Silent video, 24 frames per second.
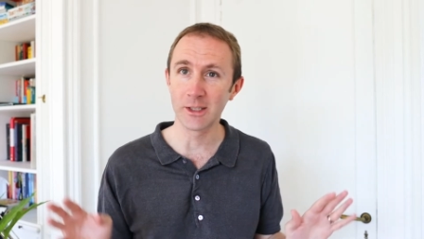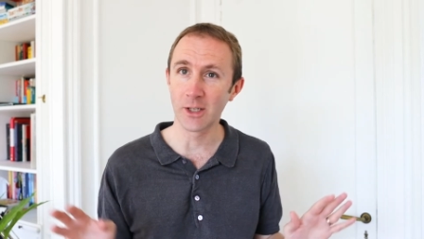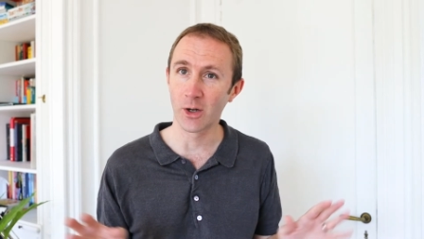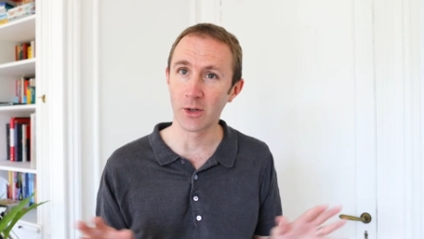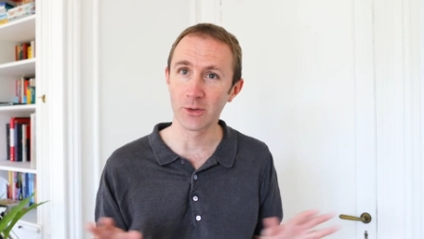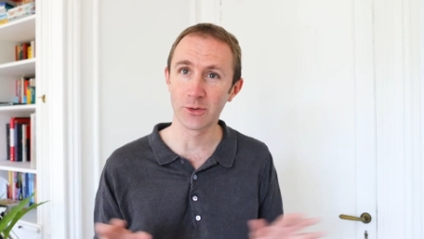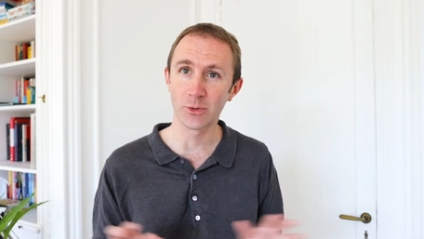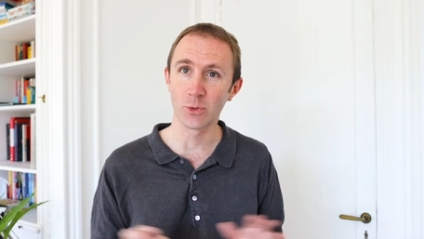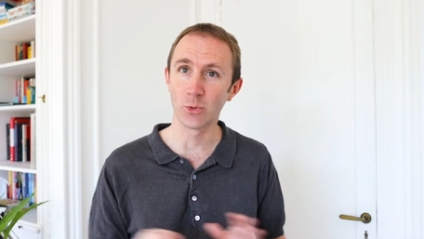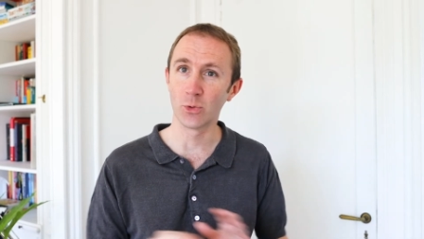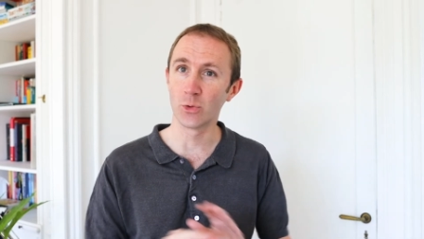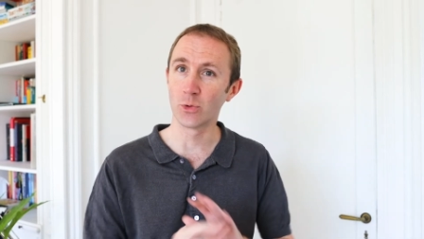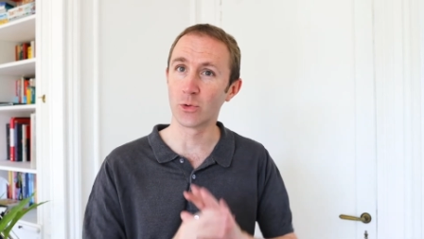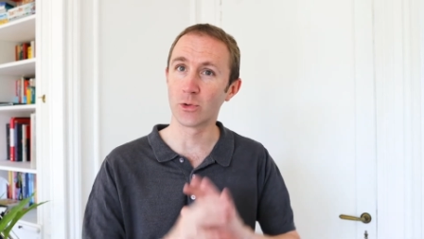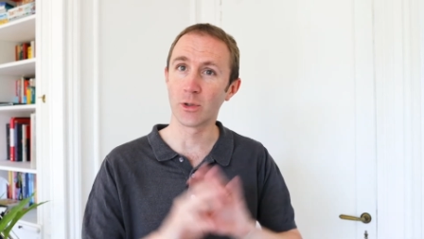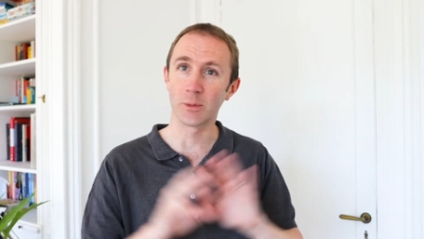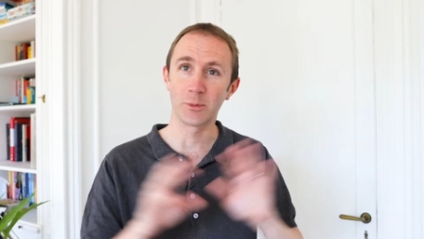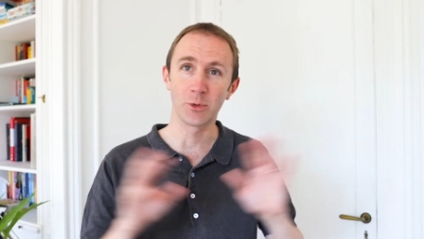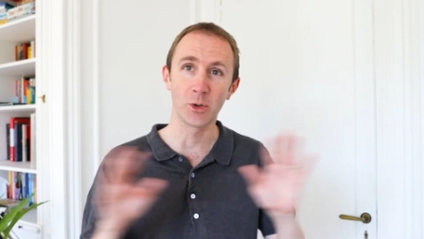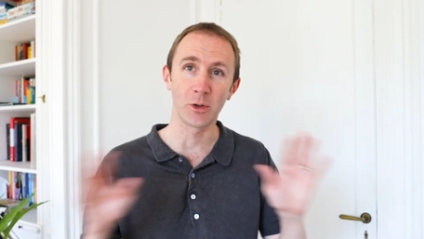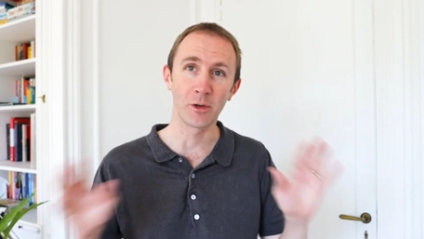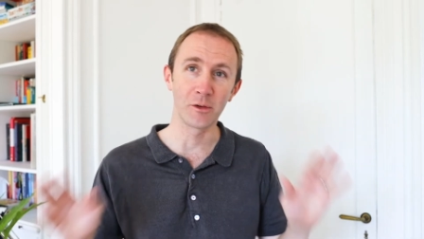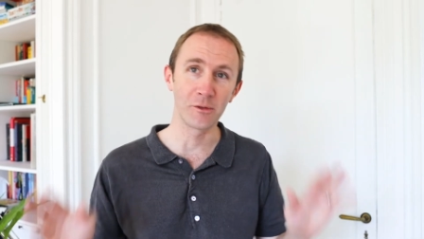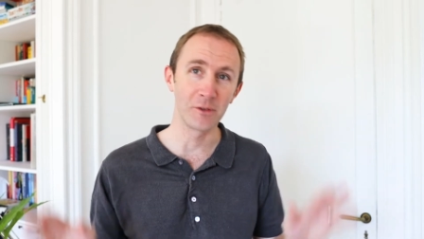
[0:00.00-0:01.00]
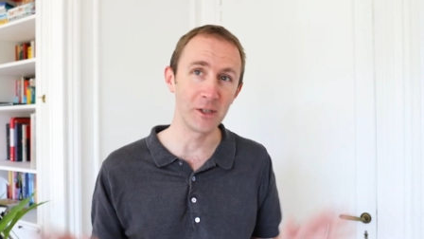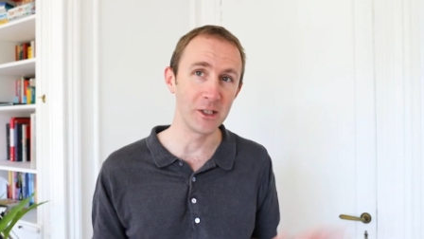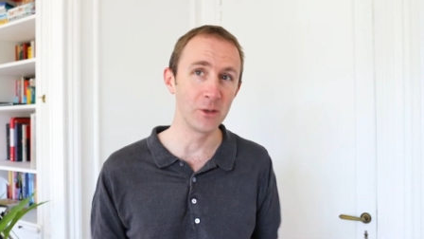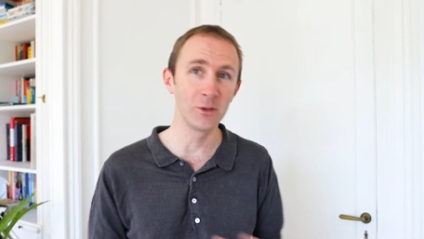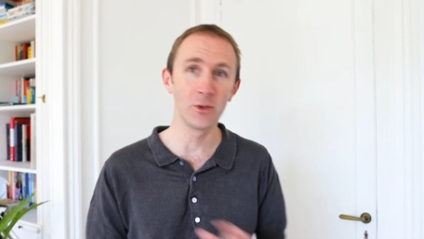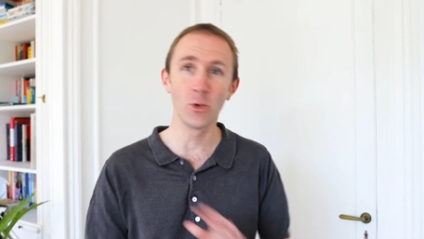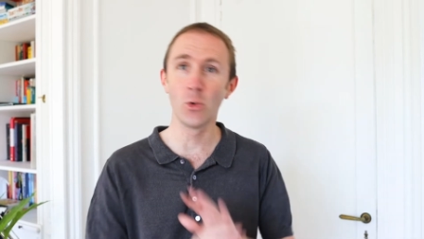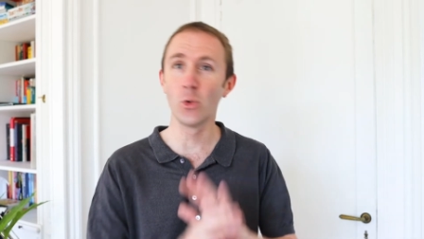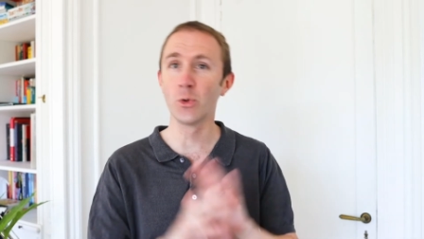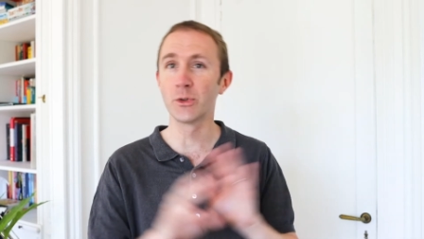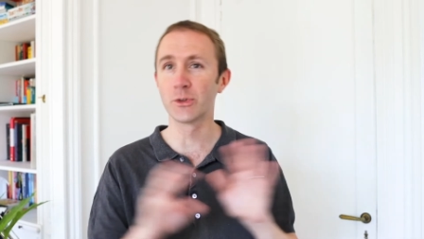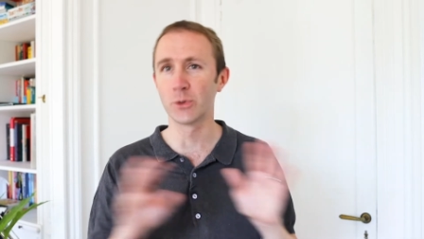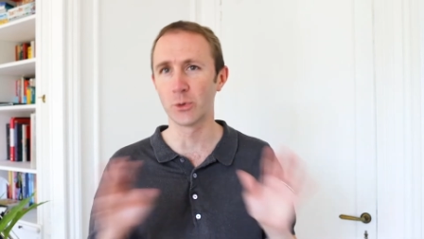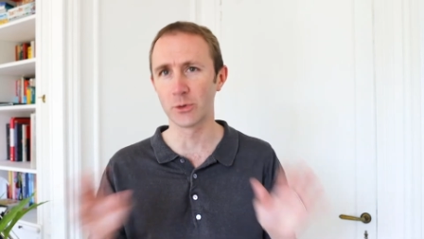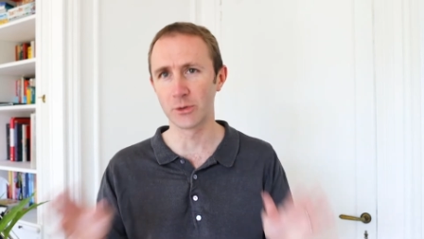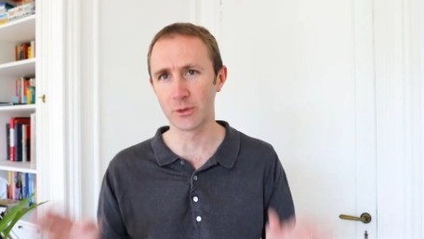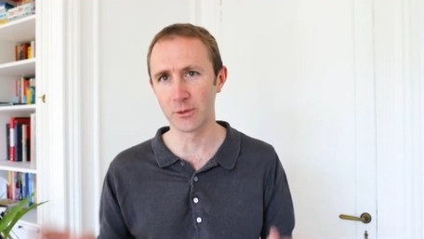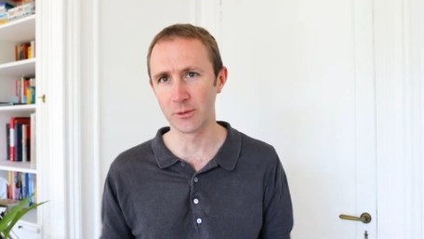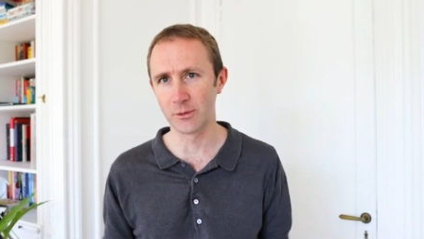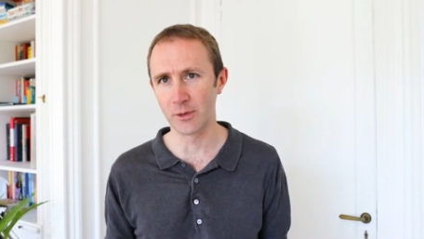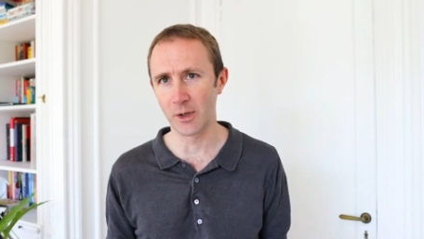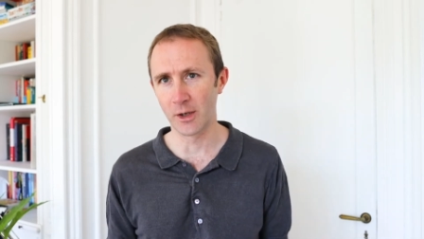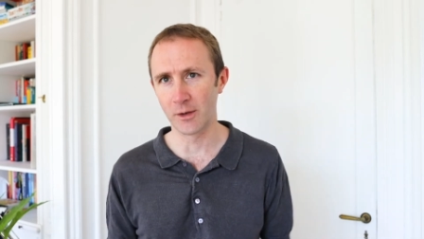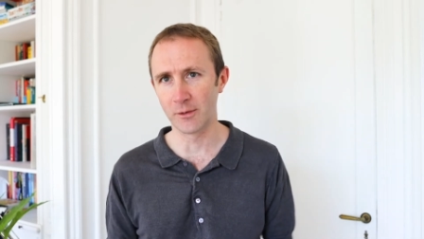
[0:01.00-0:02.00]
Castle, cryptography, you can do all sorts
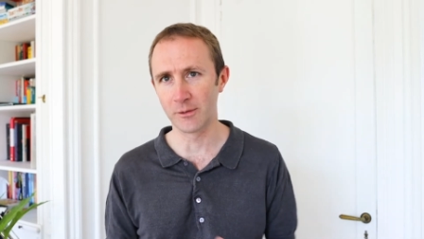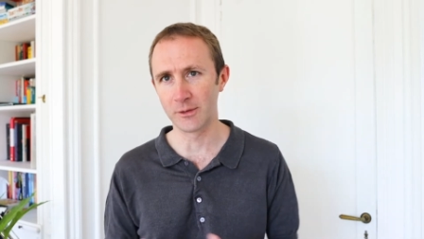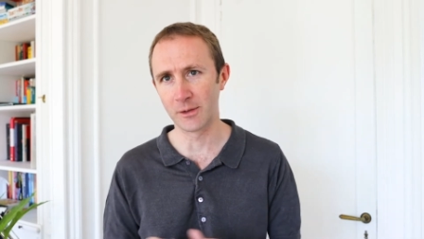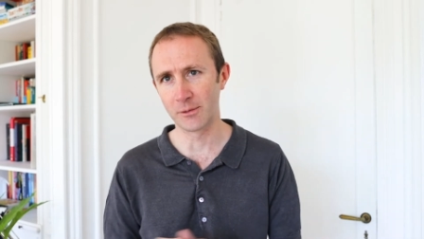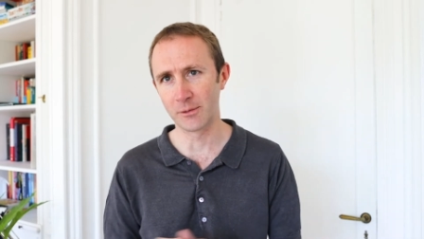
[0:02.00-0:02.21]
of, of